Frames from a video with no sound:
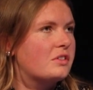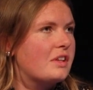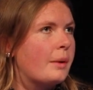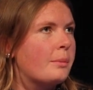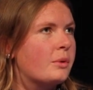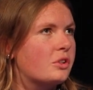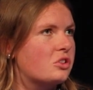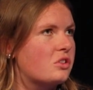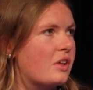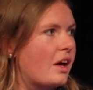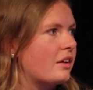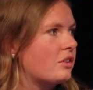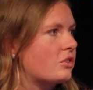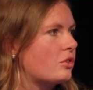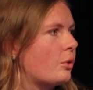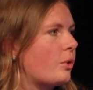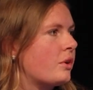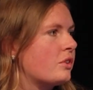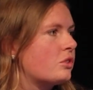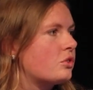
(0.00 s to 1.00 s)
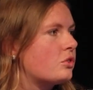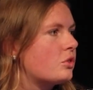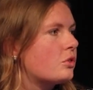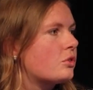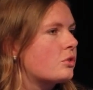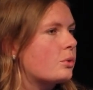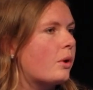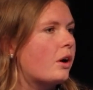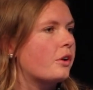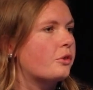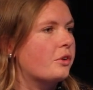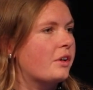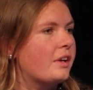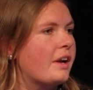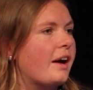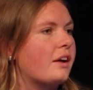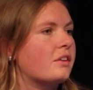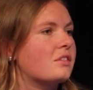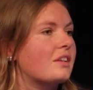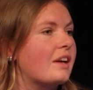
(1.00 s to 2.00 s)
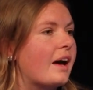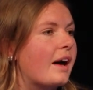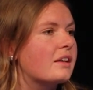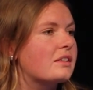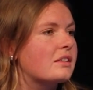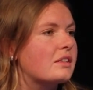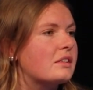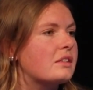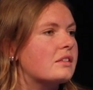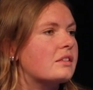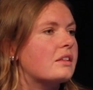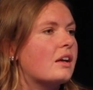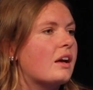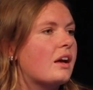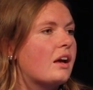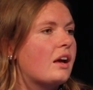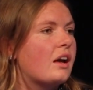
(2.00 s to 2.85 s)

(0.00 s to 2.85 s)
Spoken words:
damage that is going to do to our greenhouse gases